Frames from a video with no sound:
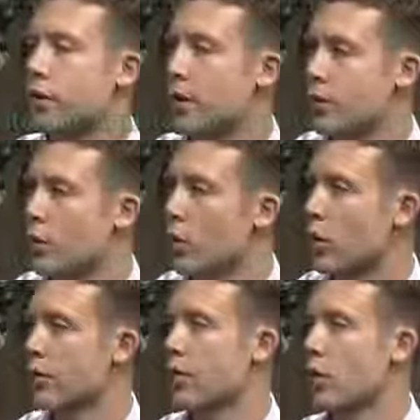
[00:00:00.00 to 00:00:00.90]
Against the
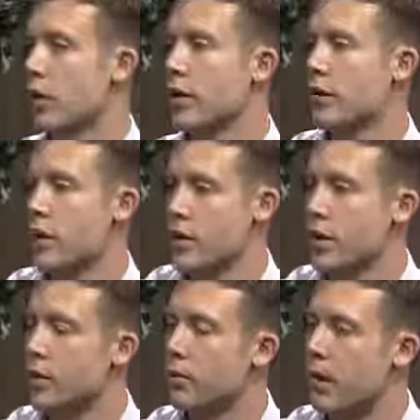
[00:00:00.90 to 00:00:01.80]
War is an
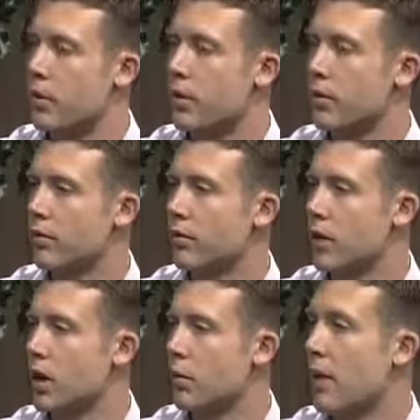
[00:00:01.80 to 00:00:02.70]
organization made up of
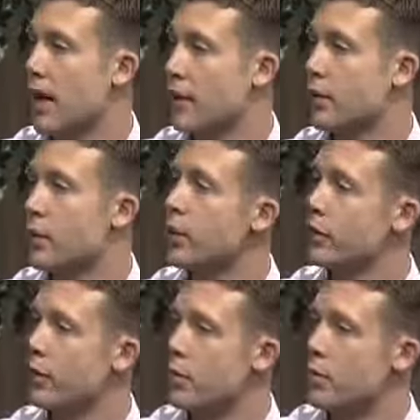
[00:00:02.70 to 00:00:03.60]
active duty
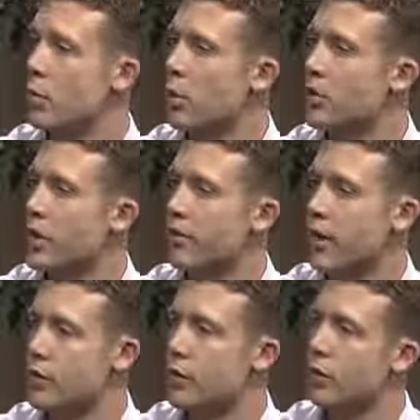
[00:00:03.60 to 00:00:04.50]
service members and
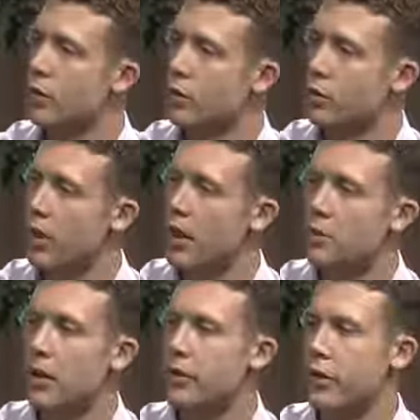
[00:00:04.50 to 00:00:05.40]
veterans who have been in the
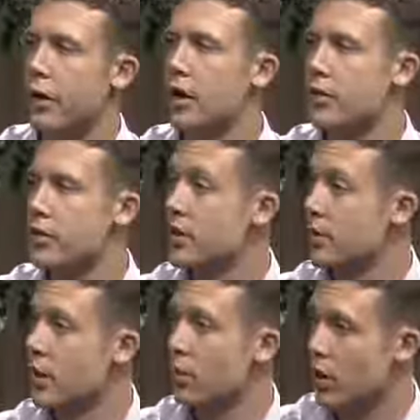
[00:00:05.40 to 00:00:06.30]
military since
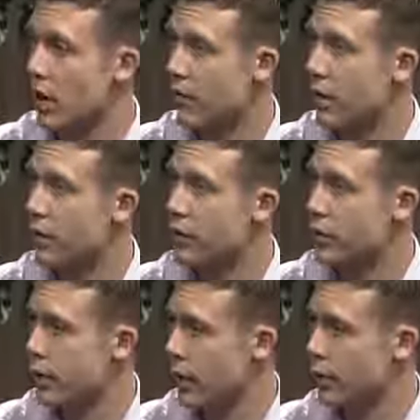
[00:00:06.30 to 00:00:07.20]
September 11th,
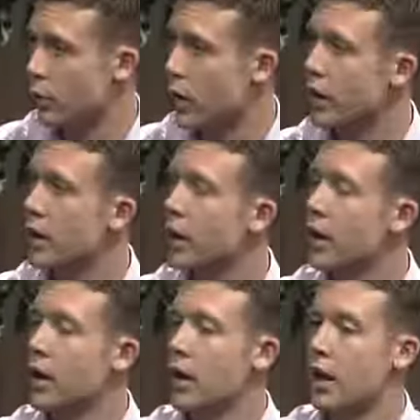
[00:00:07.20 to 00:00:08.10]
2001.
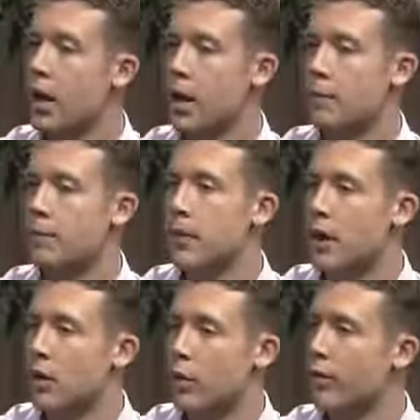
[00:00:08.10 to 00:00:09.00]

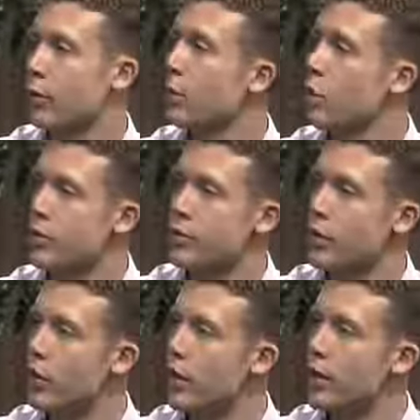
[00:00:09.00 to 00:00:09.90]
We have 3 points of
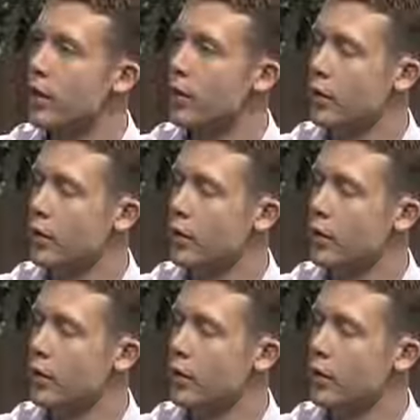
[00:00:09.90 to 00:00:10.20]
unity.